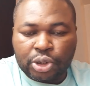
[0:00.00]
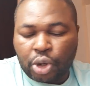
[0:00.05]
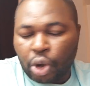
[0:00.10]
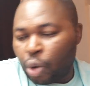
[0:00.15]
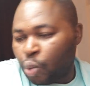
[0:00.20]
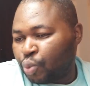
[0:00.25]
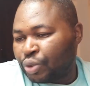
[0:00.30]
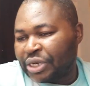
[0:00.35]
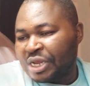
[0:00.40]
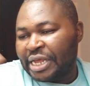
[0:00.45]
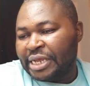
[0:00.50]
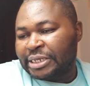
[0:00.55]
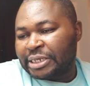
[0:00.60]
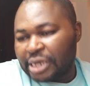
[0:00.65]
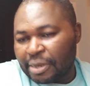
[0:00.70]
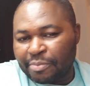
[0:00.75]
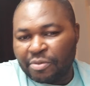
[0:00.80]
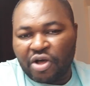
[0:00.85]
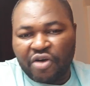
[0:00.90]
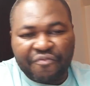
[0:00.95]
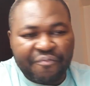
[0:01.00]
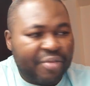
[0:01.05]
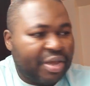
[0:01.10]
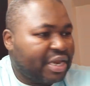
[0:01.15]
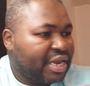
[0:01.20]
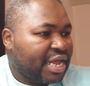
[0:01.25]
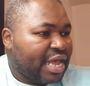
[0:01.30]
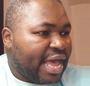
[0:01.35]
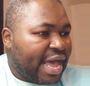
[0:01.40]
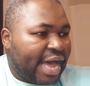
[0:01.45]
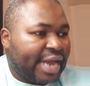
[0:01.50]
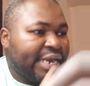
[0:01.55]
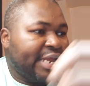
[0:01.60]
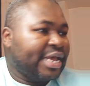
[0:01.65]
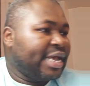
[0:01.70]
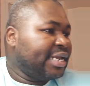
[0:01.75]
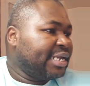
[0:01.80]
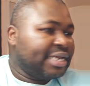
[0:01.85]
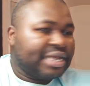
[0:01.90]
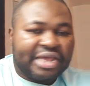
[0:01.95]
or with the interim government and
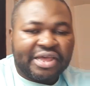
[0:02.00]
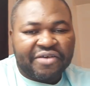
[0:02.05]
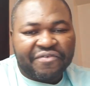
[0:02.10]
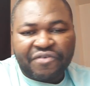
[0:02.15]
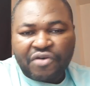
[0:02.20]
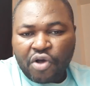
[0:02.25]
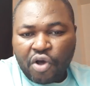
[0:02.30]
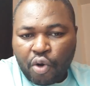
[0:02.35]
ADF,